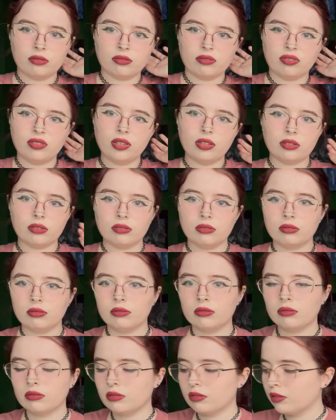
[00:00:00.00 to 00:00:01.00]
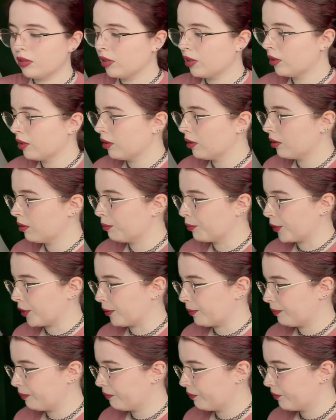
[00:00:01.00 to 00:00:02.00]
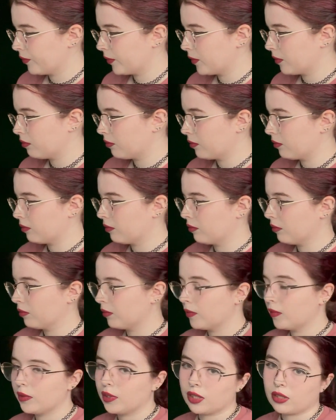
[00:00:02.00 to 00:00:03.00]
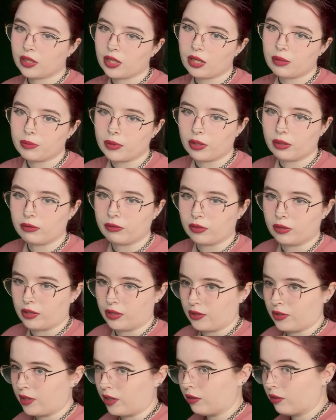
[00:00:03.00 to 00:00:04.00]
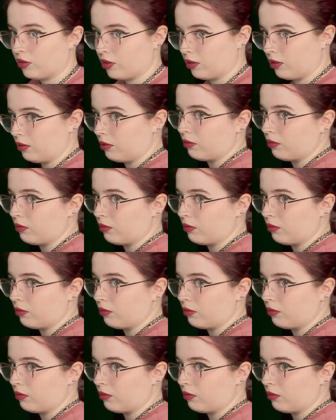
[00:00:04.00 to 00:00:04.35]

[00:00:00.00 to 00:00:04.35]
Yeah. But kept her for nostalgia.